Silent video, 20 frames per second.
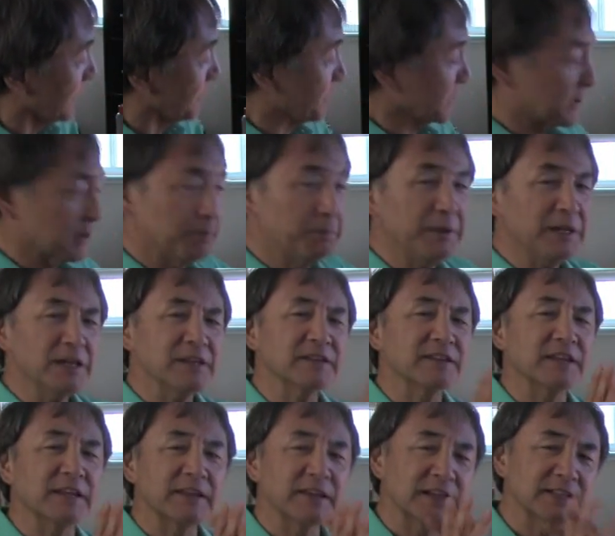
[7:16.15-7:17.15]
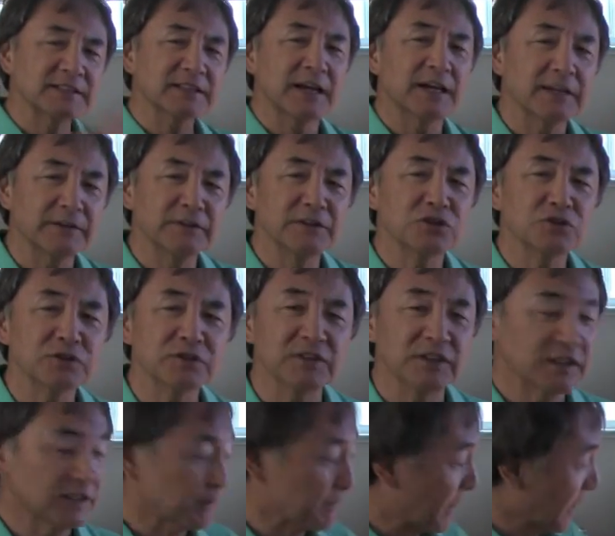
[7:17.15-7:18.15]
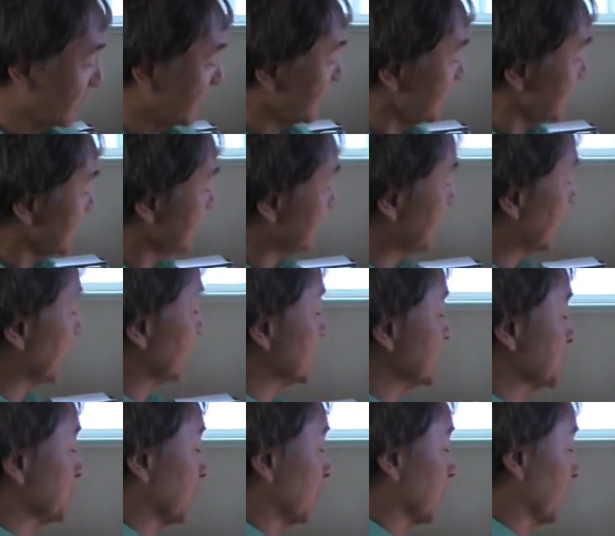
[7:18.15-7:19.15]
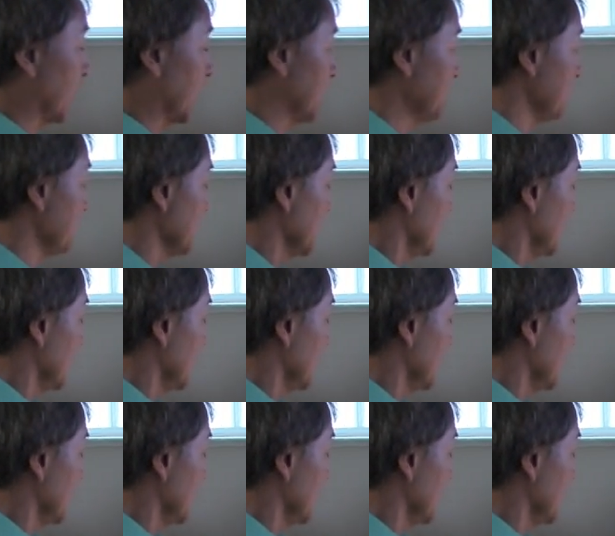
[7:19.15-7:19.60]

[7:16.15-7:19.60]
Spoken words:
But the big thing that's kind of interesting about it, this program,